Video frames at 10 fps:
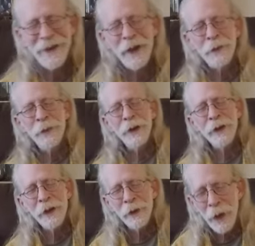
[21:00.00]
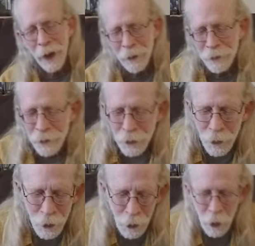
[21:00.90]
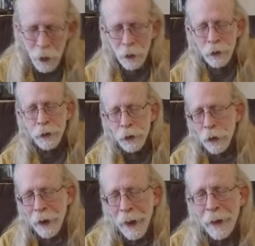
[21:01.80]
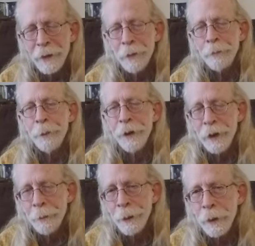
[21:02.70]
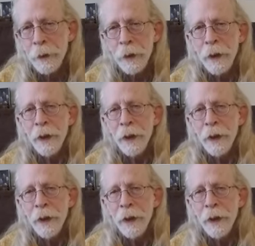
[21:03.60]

now, really, you have to look at the people